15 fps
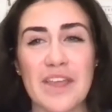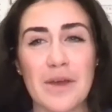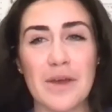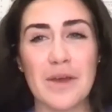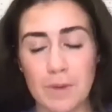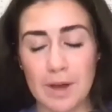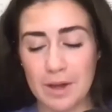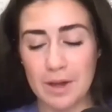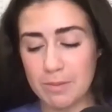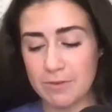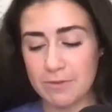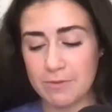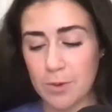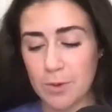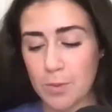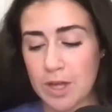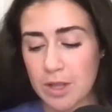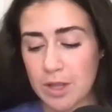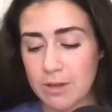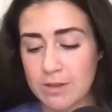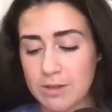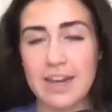Well, before we
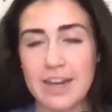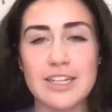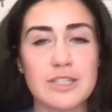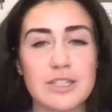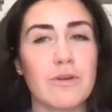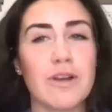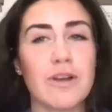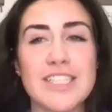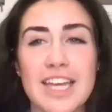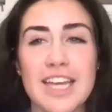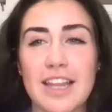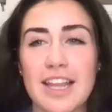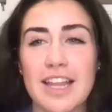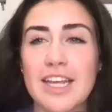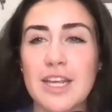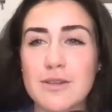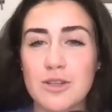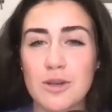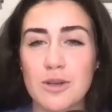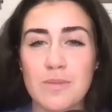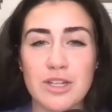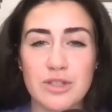close out, I just want to say thank you so
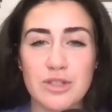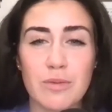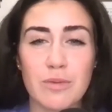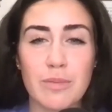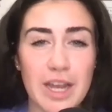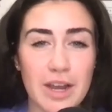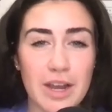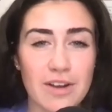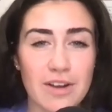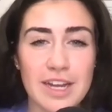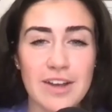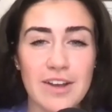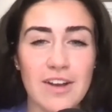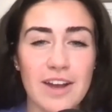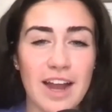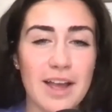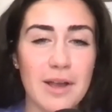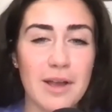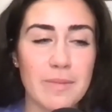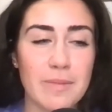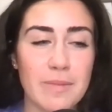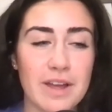much for being on here.
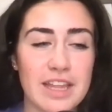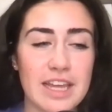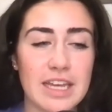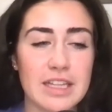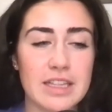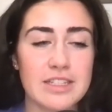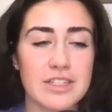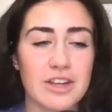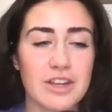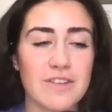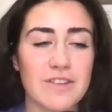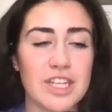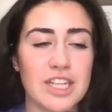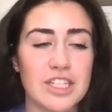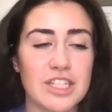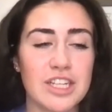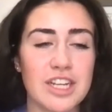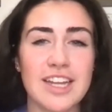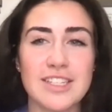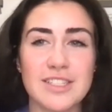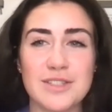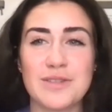I think this conversation
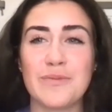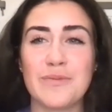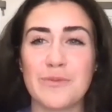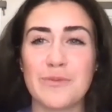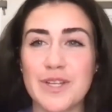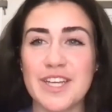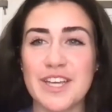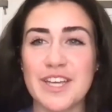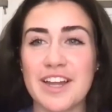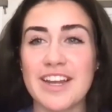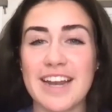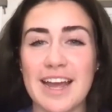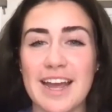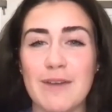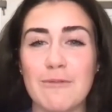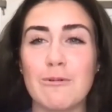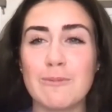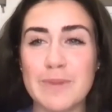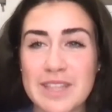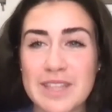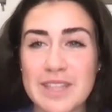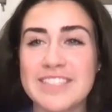is really good, and I will
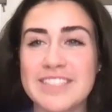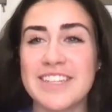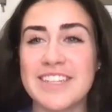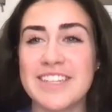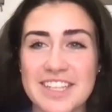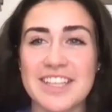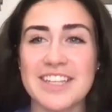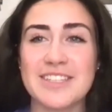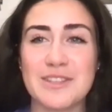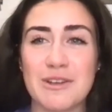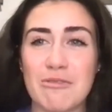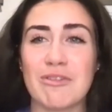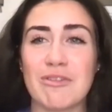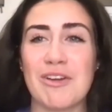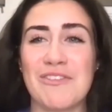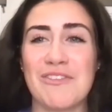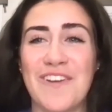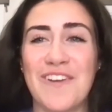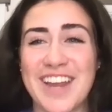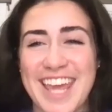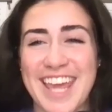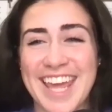be listening to this over and over
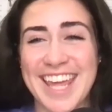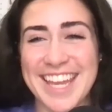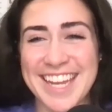again.